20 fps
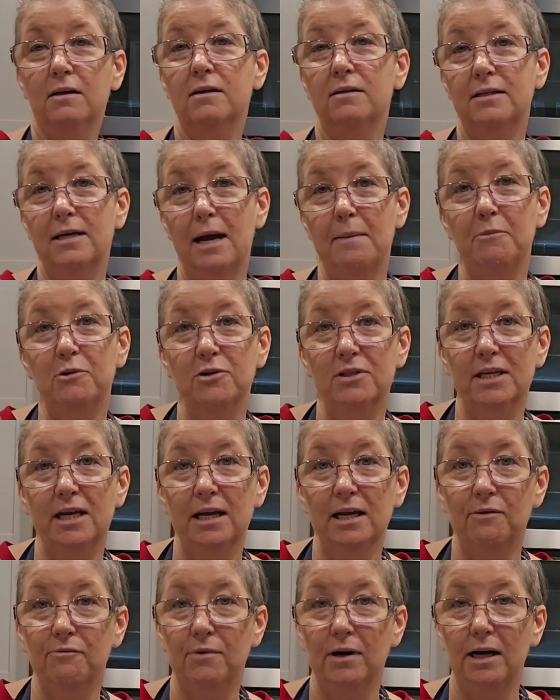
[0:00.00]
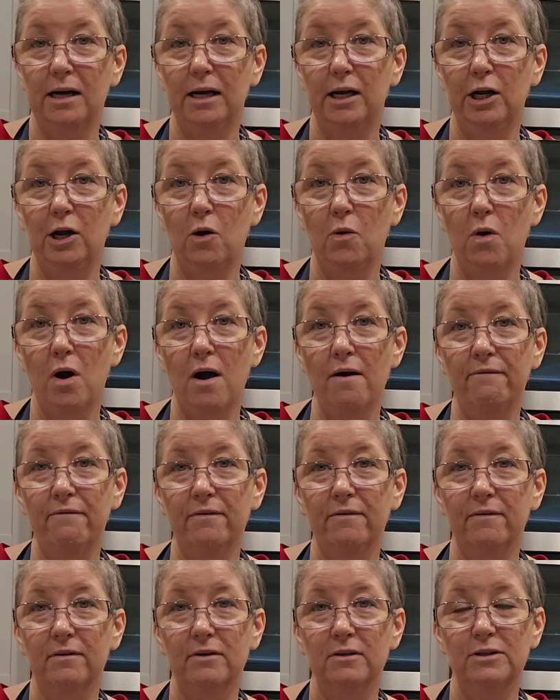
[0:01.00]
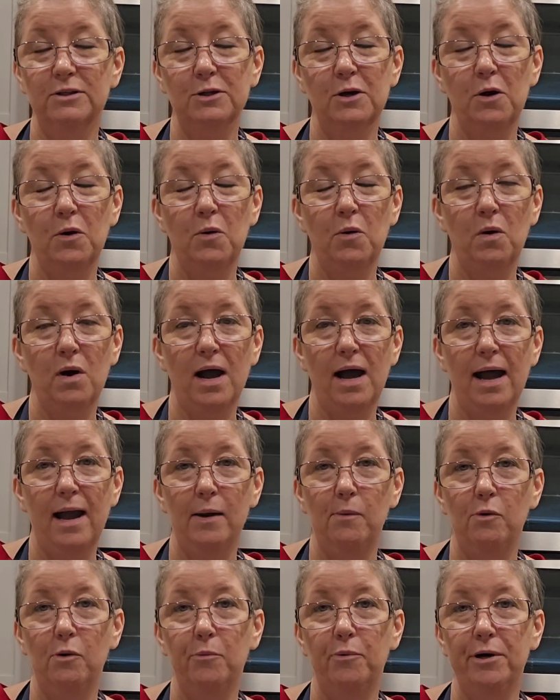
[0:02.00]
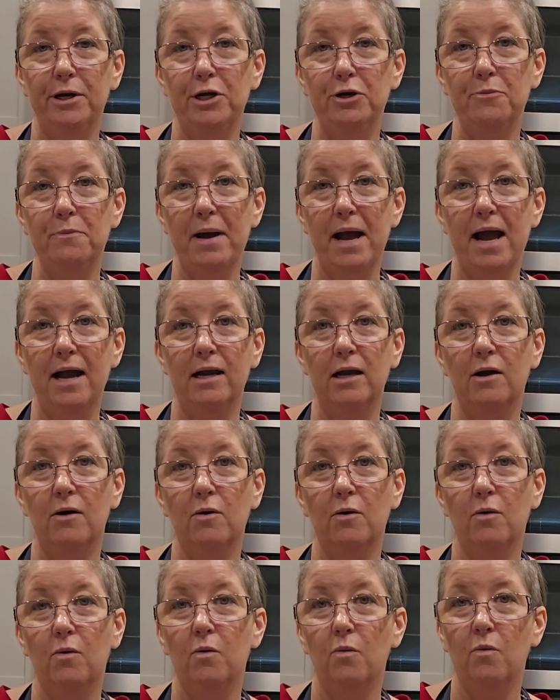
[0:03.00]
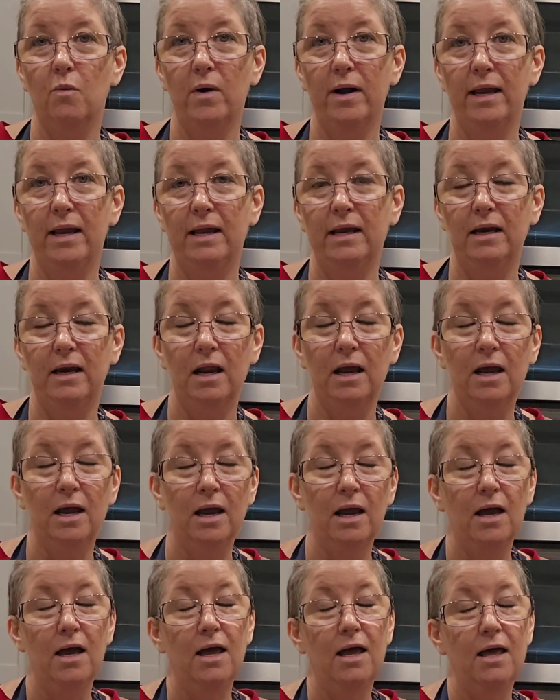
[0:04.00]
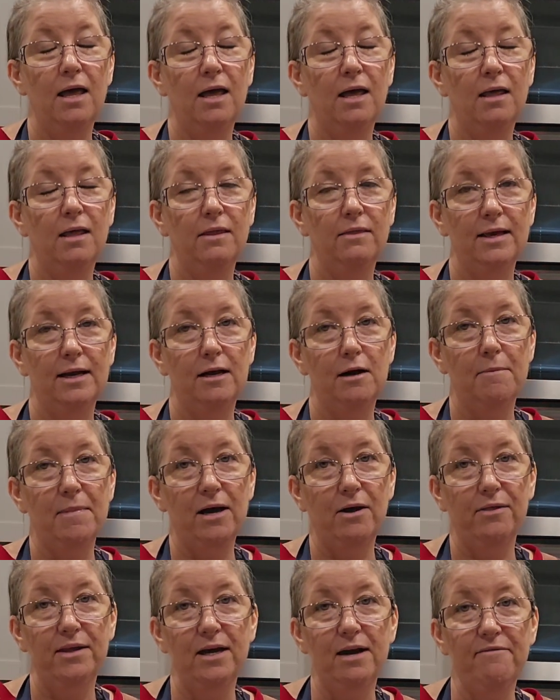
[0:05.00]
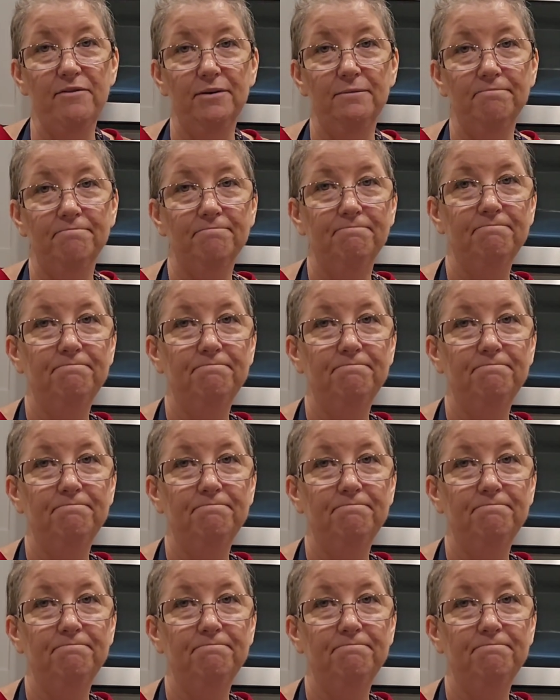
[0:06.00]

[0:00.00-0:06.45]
timer's getting ready to go off. So I will bring you back when they come out of the oven.